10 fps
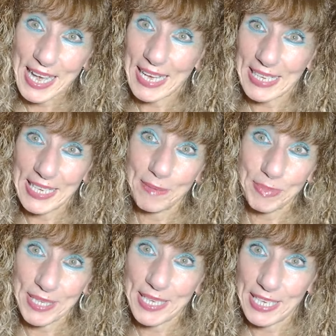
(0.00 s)
I
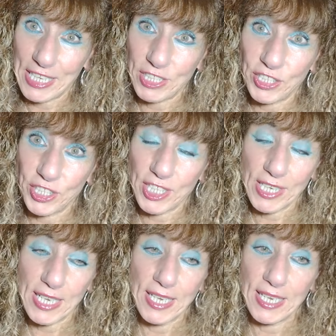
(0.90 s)
can't be caged.
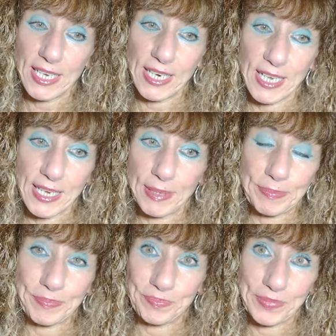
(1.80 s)
And
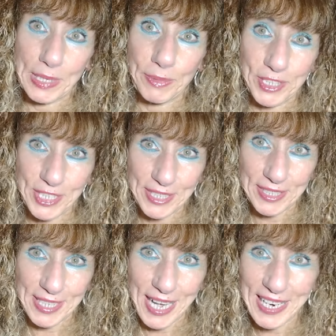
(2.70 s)
it would
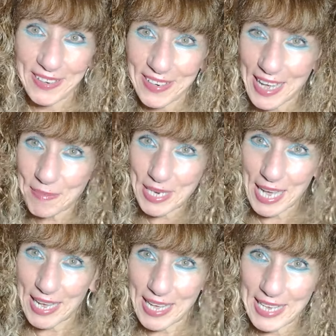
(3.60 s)
just, I
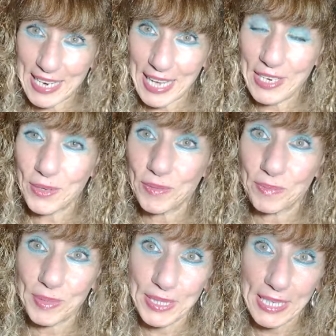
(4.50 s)

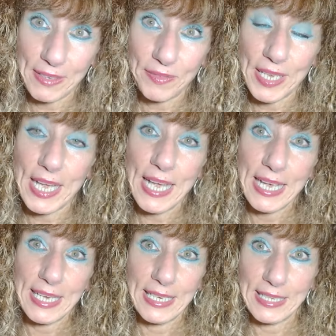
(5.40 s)
don't believe
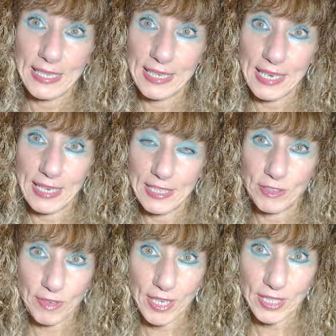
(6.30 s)
in
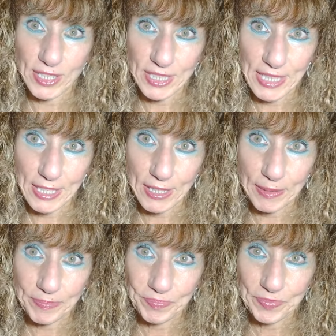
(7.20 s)
drugs
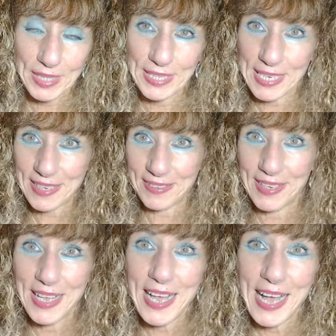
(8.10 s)
either.
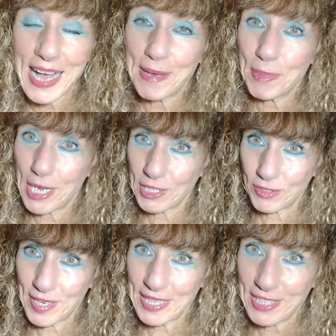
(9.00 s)
Now, I'm not
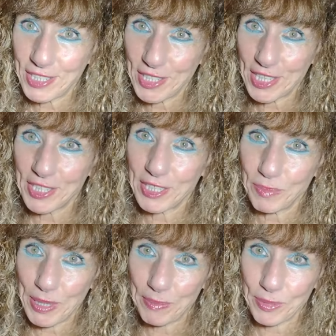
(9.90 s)
trying to judge
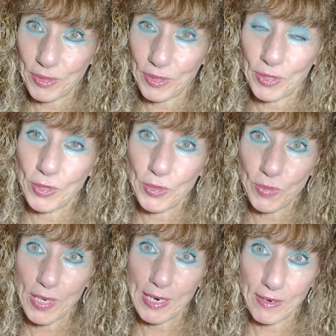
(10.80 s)
the people
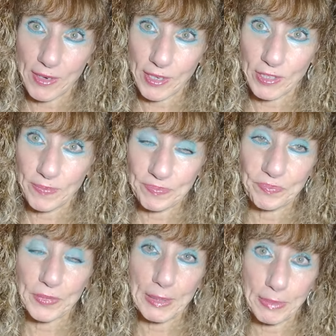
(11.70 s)
who are on
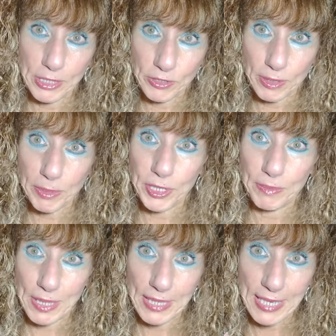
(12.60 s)

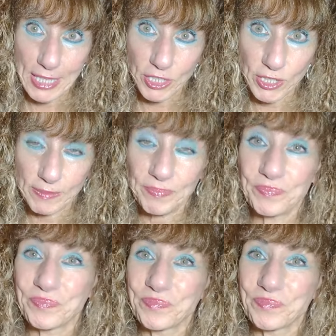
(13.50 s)
prescription medication